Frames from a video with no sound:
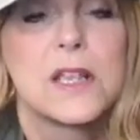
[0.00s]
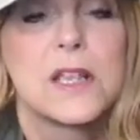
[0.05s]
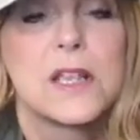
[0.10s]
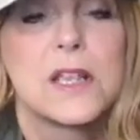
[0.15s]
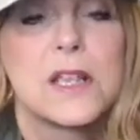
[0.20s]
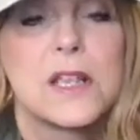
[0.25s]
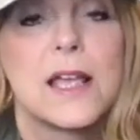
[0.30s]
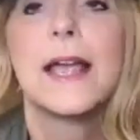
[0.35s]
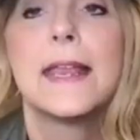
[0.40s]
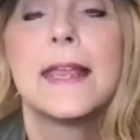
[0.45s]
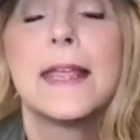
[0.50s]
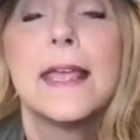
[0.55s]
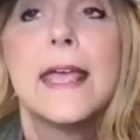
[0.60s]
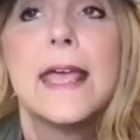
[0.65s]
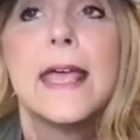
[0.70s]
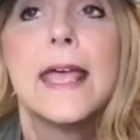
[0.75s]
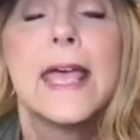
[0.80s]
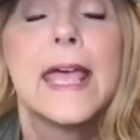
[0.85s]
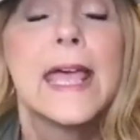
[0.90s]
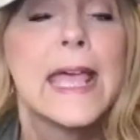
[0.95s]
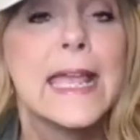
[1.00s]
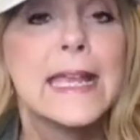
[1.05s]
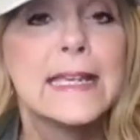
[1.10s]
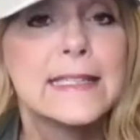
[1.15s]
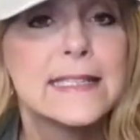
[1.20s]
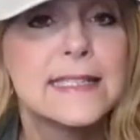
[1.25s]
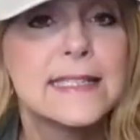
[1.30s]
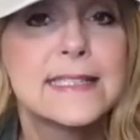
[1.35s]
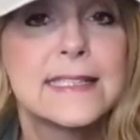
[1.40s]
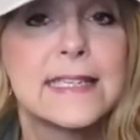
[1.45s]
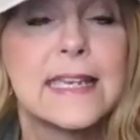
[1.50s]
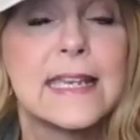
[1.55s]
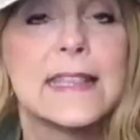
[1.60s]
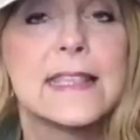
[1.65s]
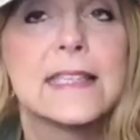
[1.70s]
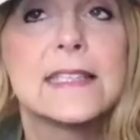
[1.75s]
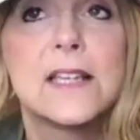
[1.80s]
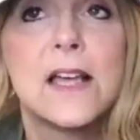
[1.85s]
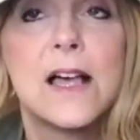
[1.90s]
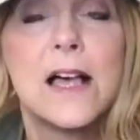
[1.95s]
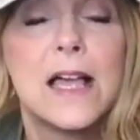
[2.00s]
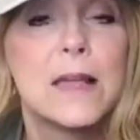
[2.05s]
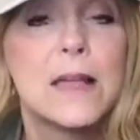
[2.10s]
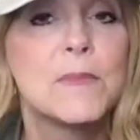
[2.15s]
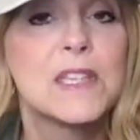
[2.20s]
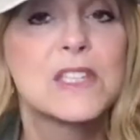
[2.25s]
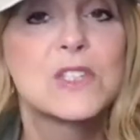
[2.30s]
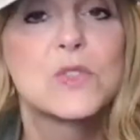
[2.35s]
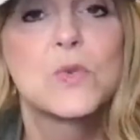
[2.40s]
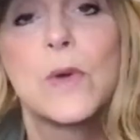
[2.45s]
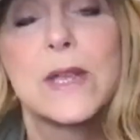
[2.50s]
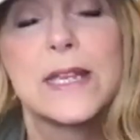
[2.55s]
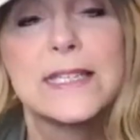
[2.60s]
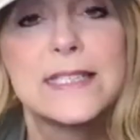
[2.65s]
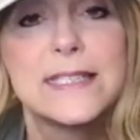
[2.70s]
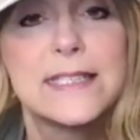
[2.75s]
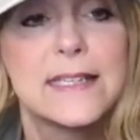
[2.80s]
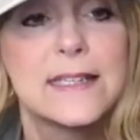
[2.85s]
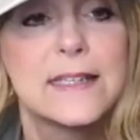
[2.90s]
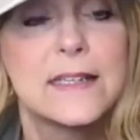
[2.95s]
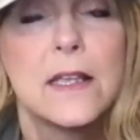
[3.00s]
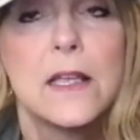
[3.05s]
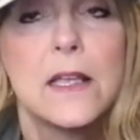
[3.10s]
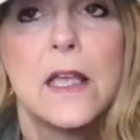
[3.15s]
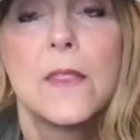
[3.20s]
And I hate to see the time that's wasted,